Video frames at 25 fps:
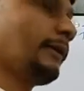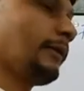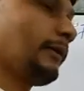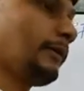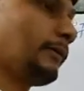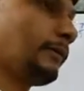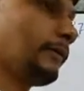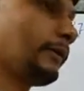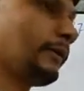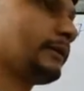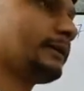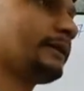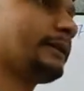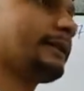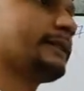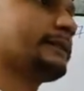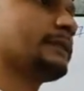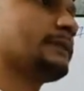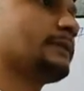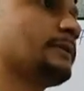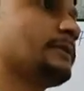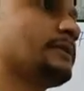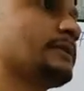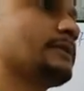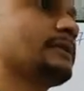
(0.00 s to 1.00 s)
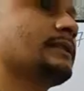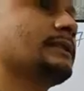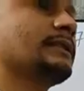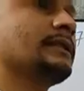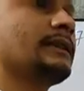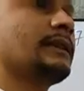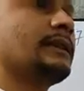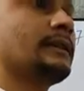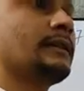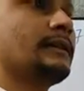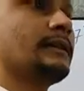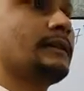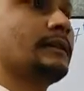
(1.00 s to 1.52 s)
for the respiration
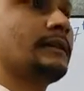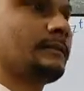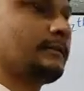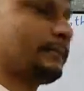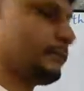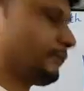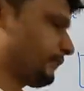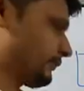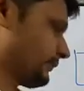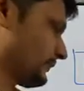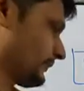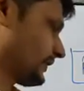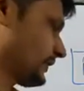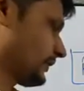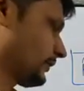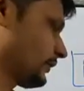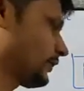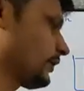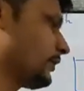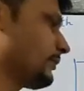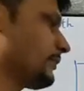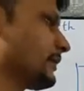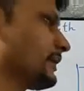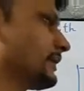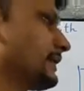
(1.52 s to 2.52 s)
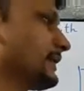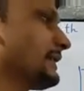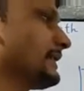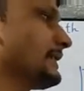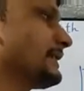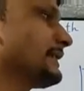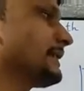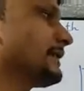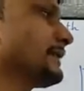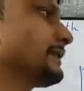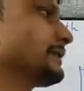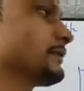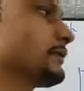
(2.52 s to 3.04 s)
the raw material,
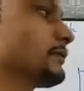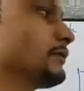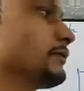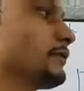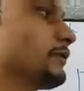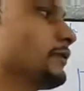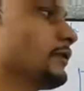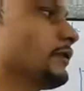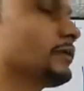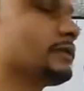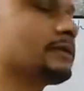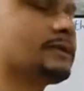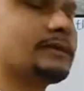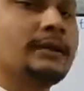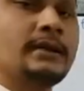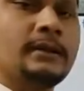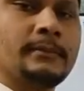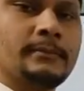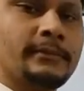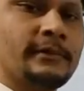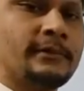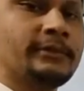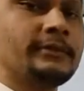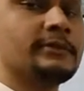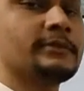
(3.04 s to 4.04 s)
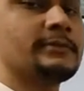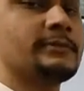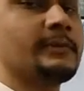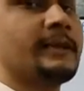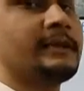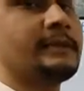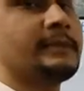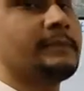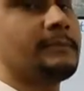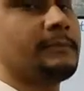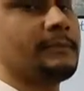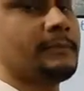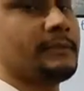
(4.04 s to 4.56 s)
that is glucose, produced by
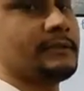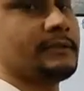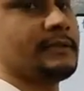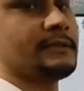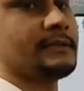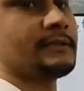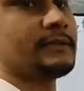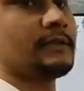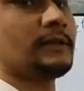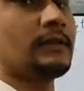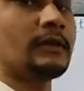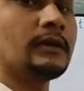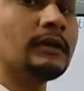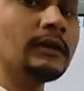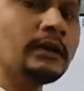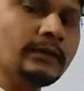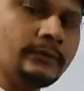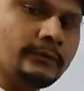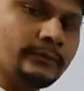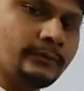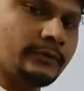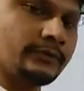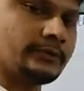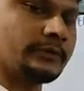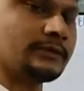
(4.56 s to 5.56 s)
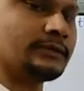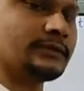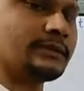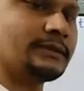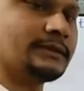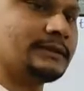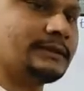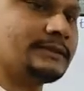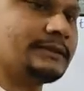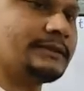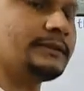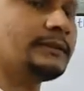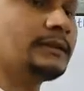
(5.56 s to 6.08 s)
the process called
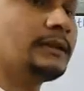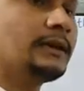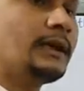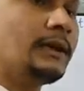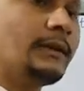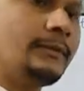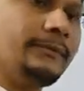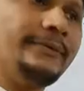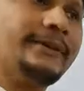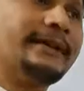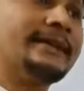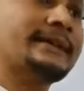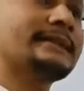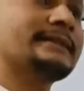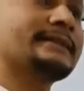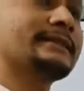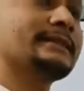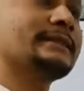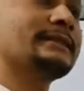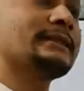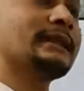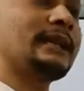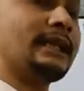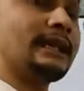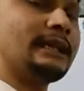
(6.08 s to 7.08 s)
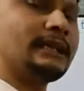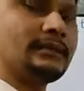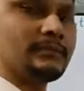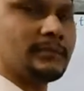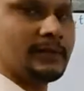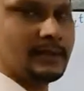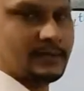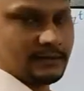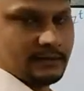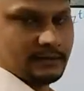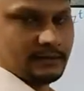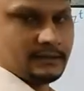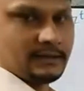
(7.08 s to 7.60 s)
photosynthesis, whereas in animal
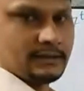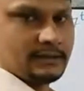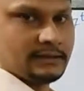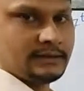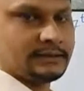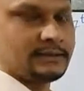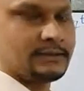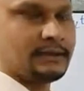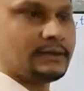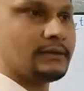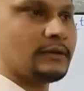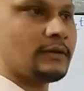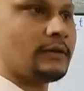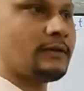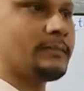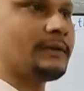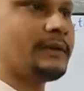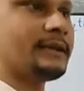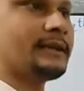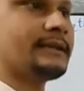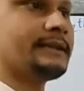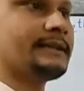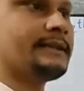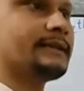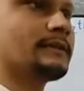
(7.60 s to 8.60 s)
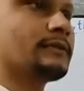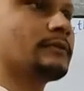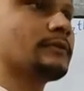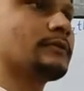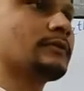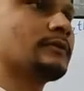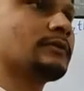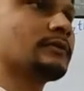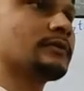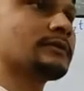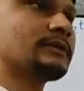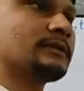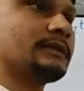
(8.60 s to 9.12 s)
the raw material
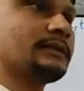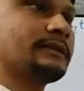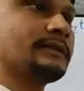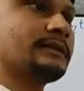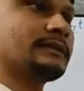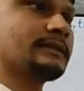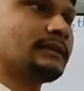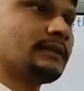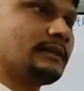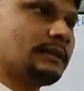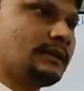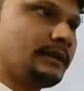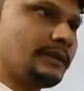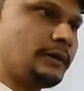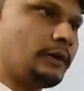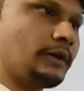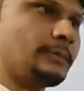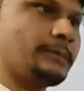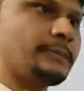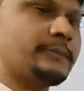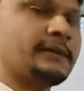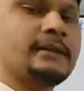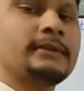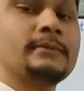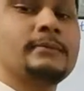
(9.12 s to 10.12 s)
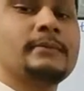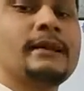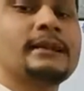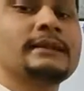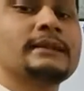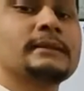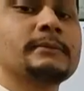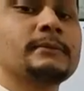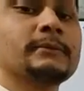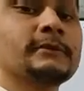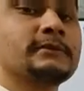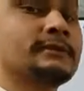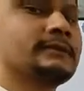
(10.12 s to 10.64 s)
glucose is obtained by the
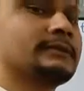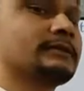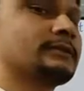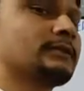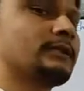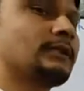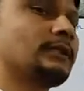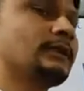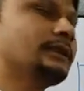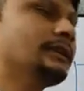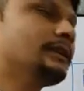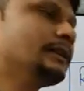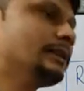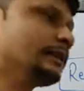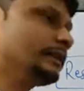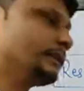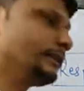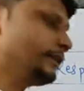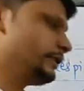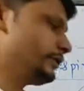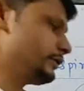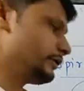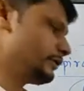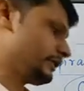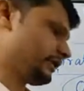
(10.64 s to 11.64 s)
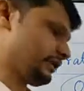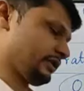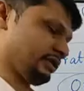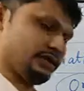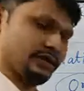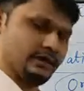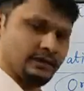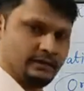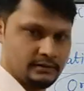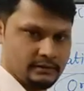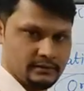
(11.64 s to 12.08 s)
process called nutrition.